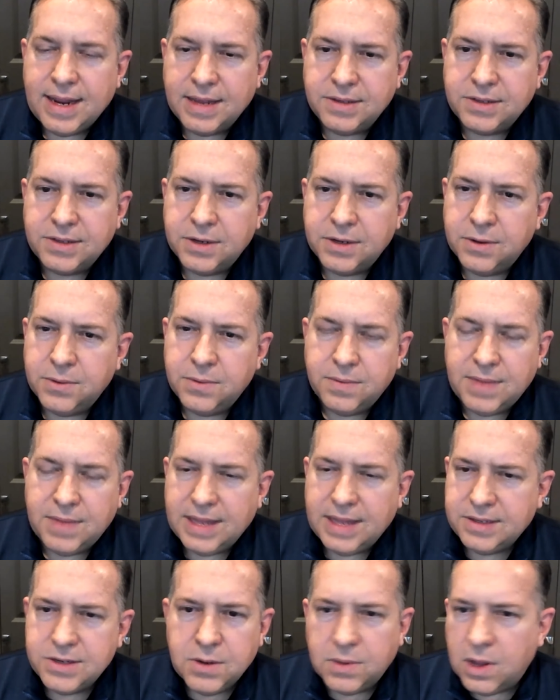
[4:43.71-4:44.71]
And so
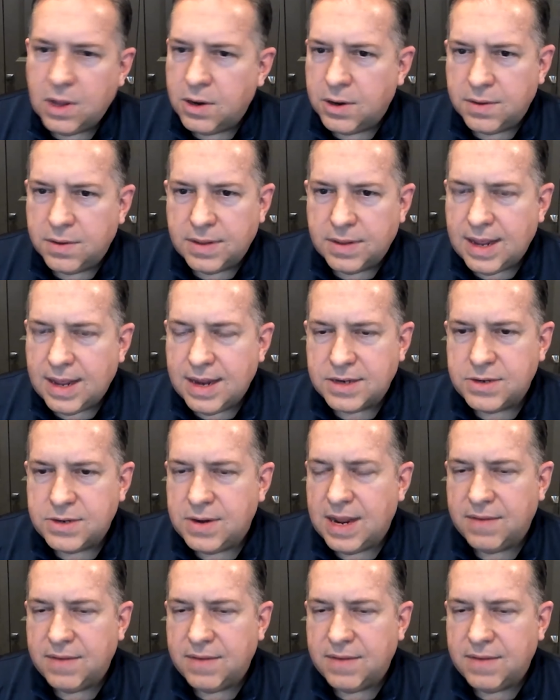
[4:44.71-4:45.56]
that's no longer the case.